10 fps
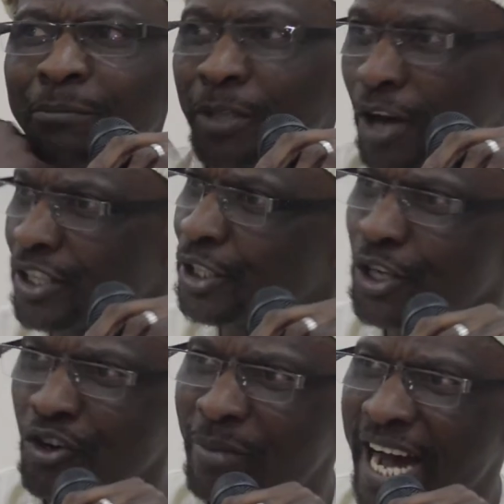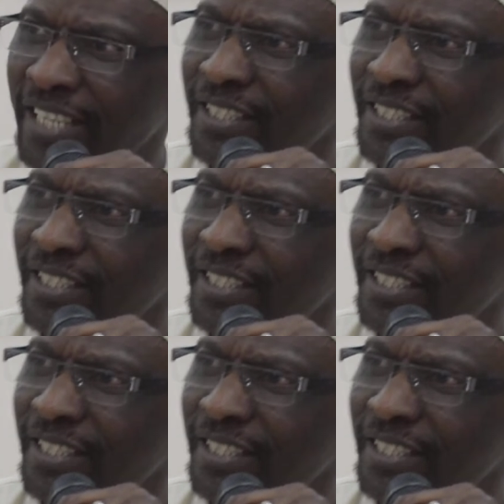Because the Yorubas,